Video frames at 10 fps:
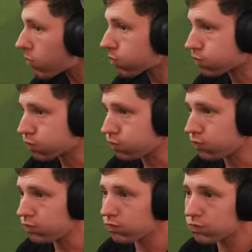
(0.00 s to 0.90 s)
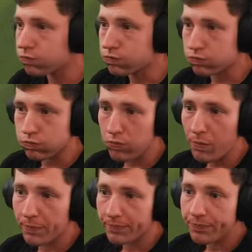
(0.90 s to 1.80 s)

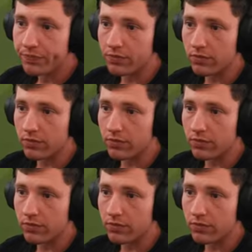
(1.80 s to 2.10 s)
(no one is talking)